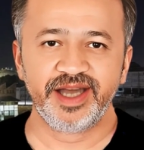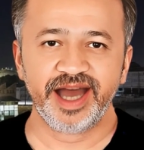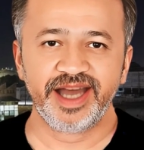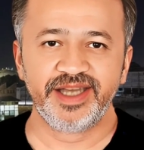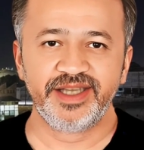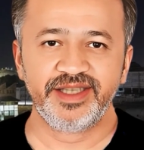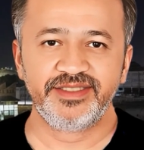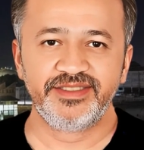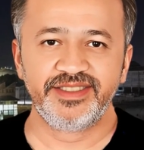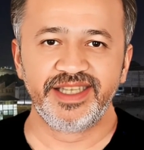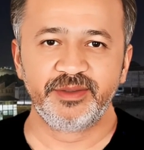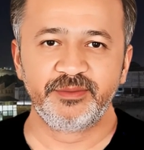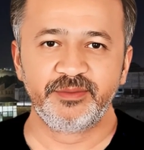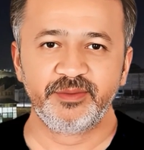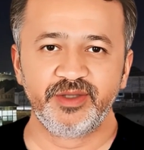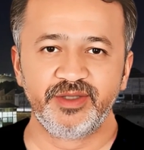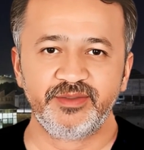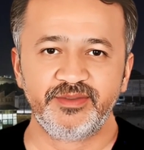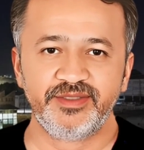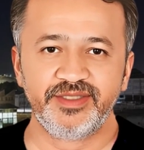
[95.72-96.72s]
An
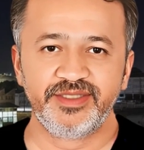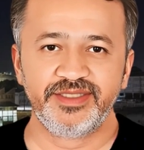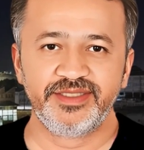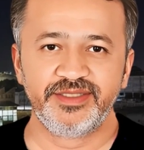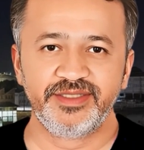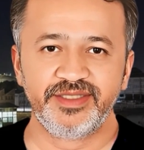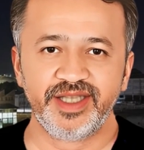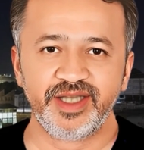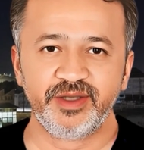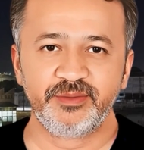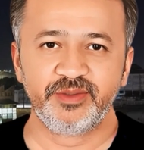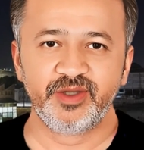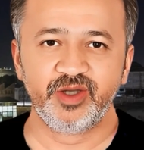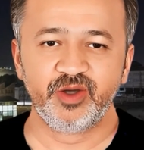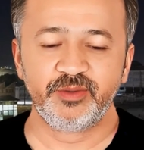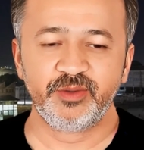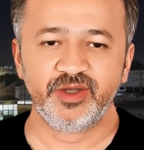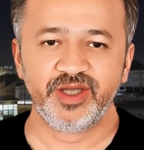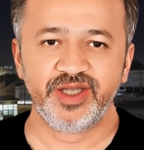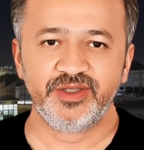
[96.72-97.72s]
example of this is the
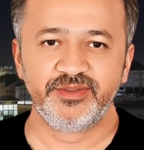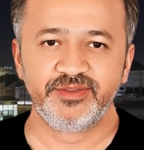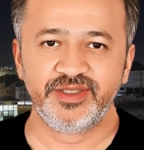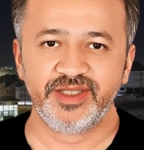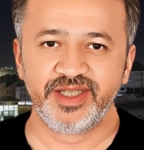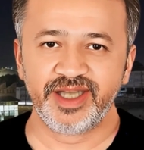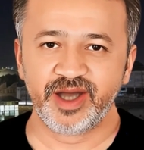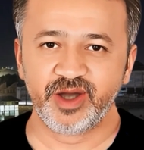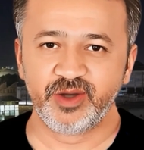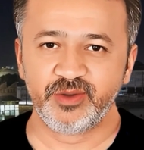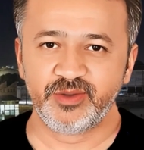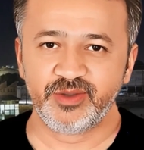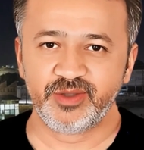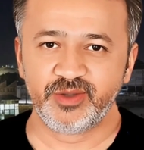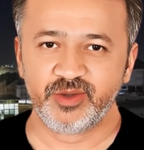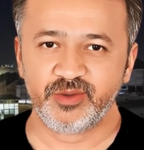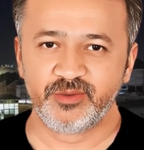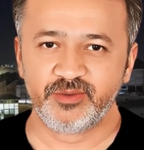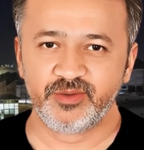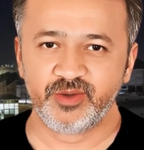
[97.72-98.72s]
absorption of
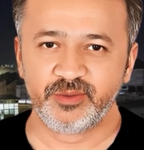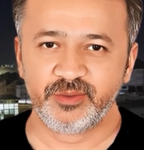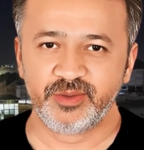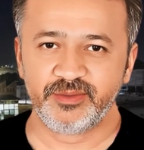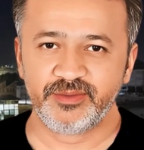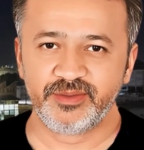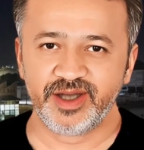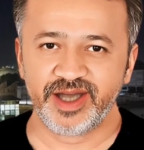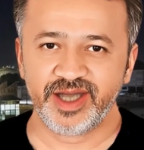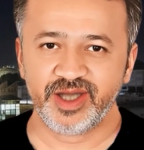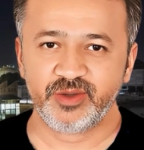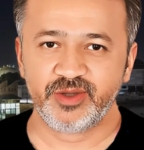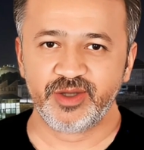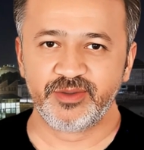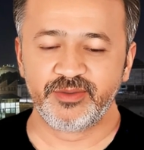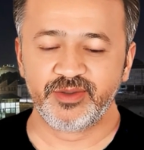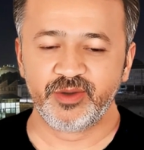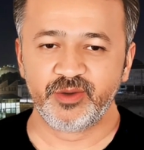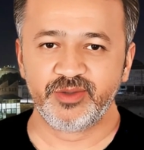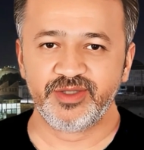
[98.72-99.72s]
CO2 from refinery
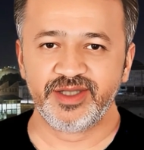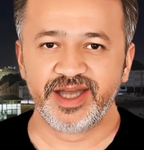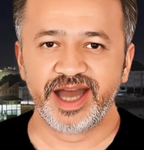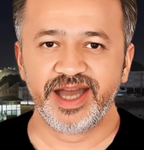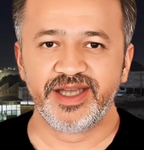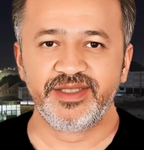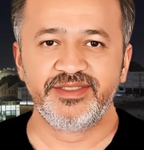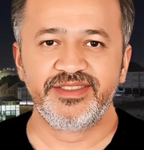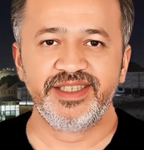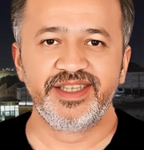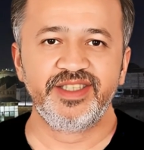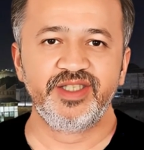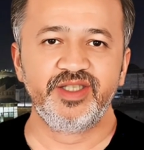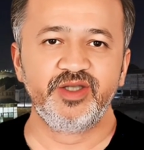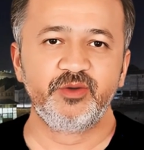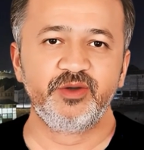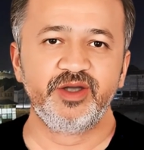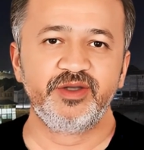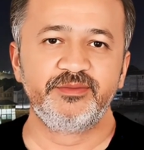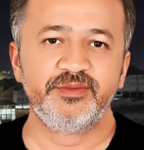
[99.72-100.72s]
fuel gas
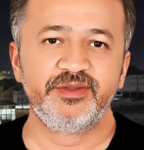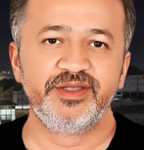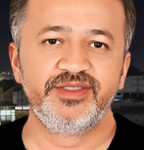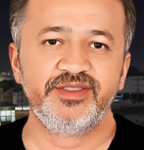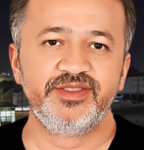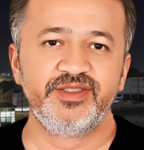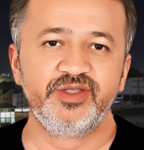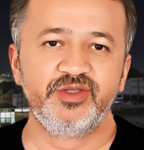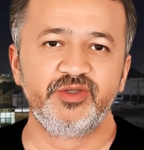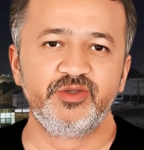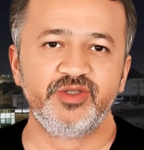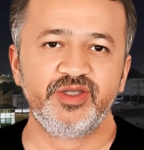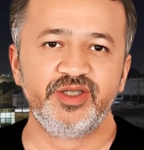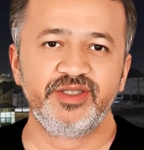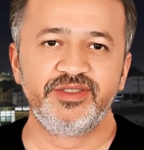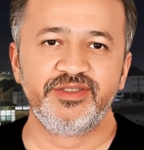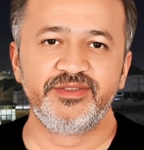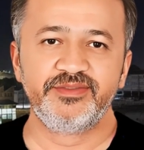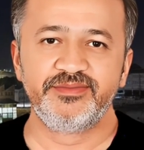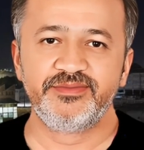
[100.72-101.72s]
into an amine solution.
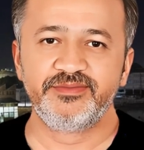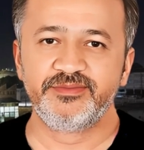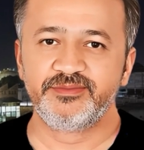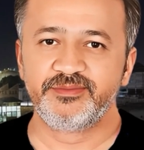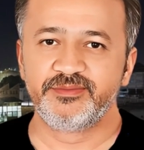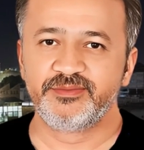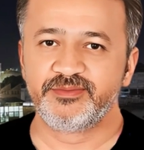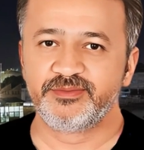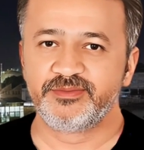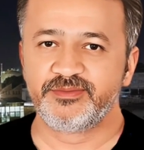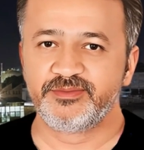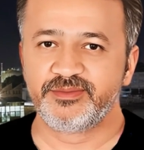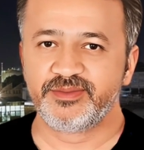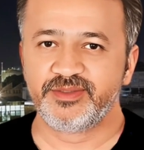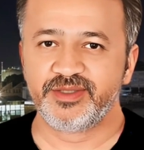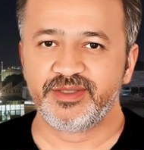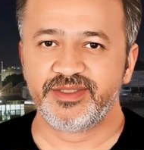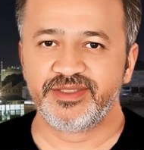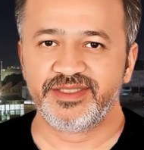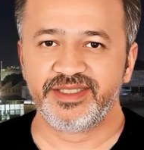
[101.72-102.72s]

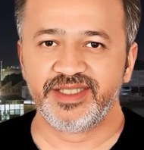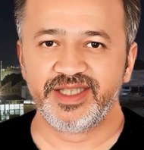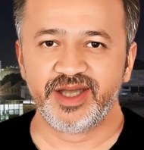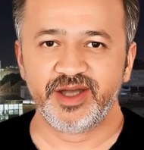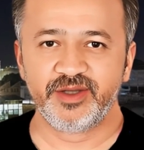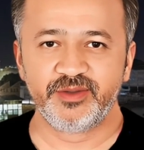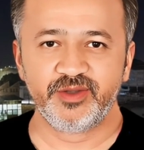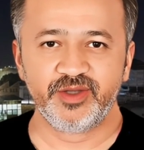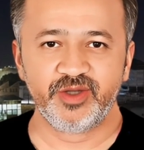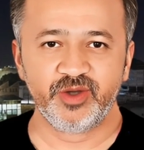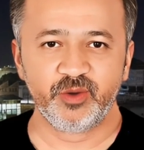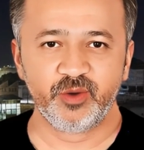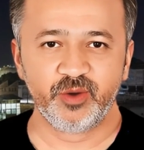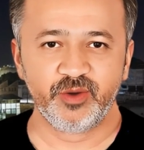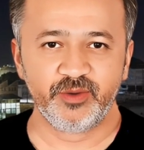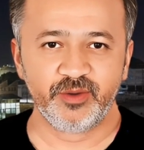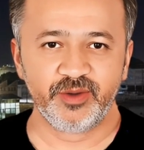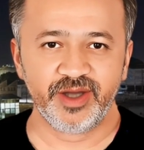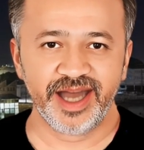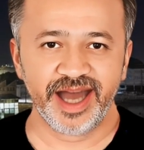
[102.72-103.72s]
The CO2
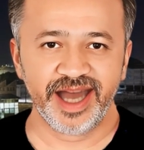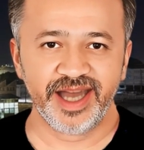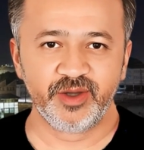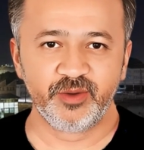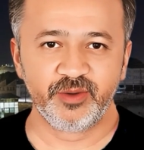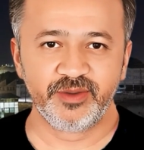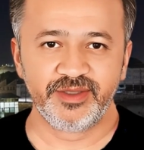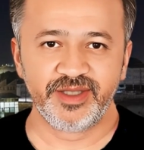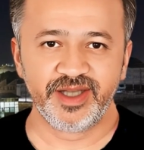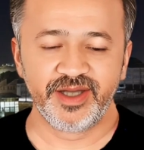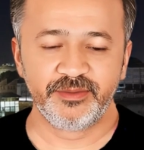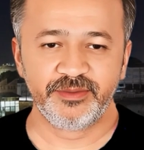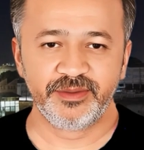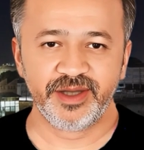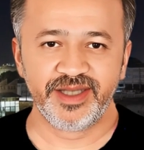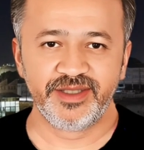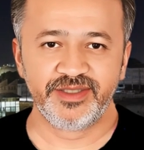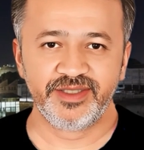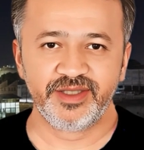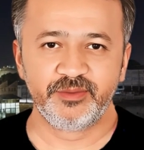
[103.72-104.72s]
will react with the
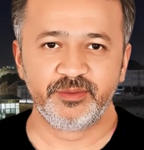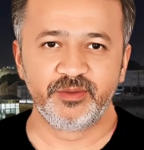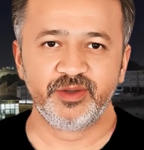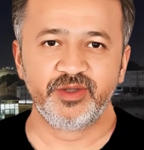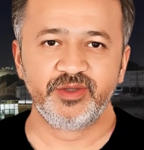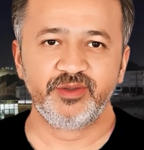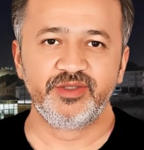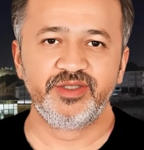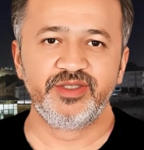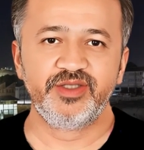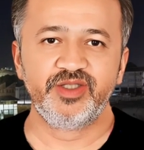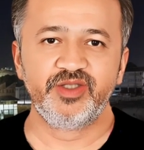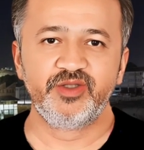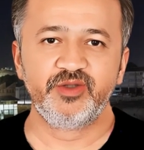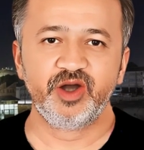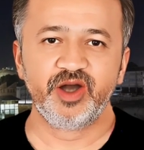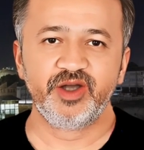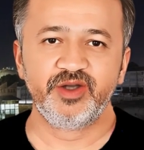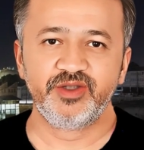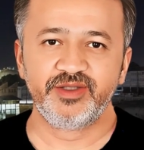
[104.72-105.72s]
amine to produce a
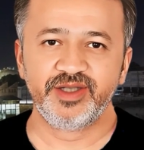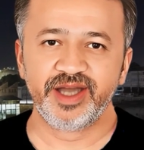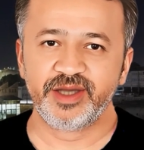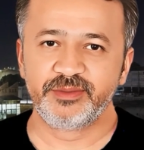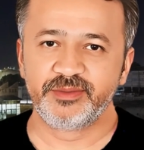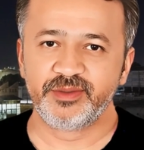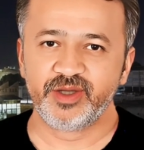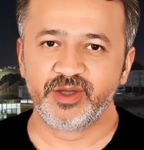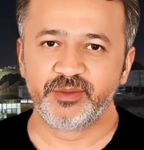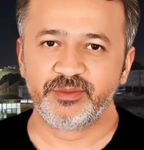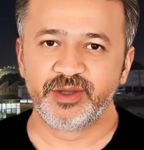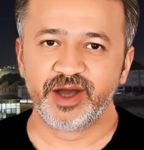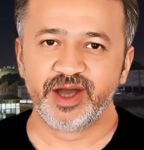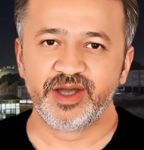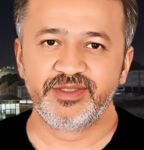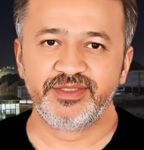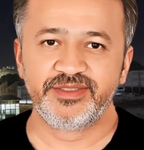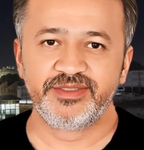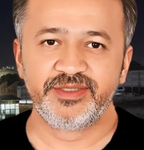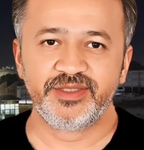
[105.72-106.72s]
stronger chemical
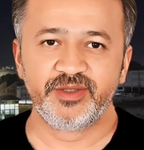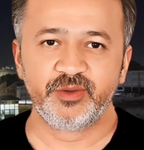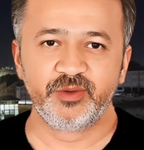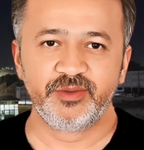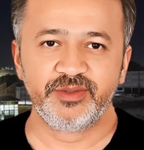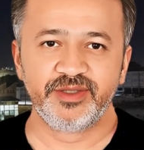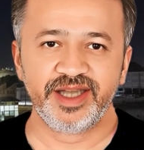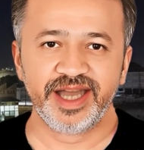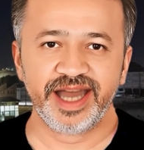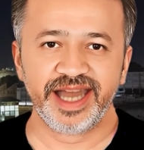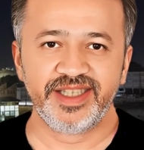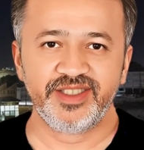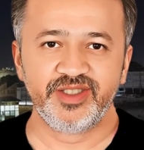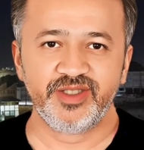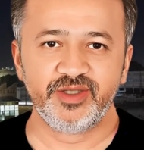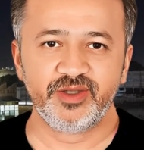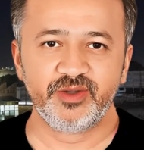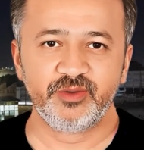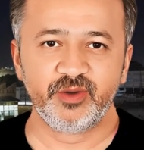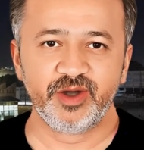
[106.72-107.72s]
bond than with the
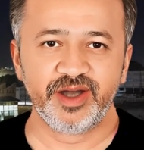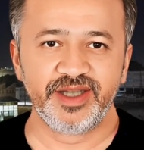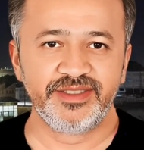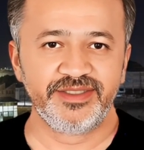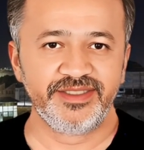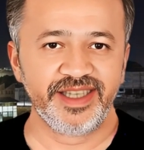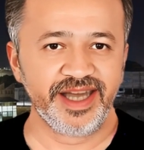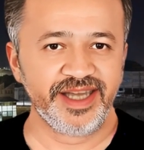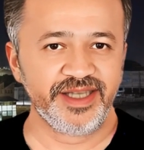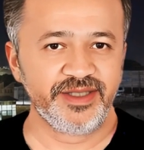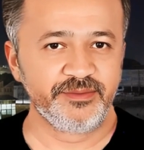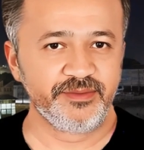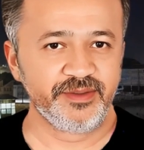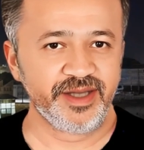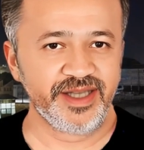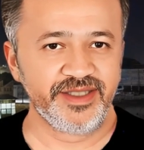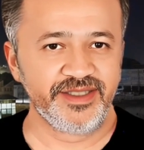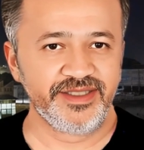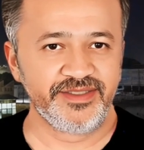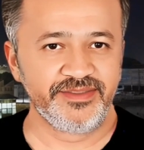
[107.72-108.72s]
H2S and
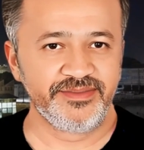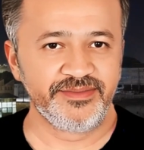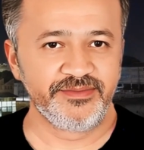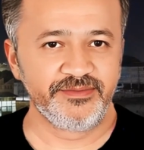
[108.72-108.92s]
amine.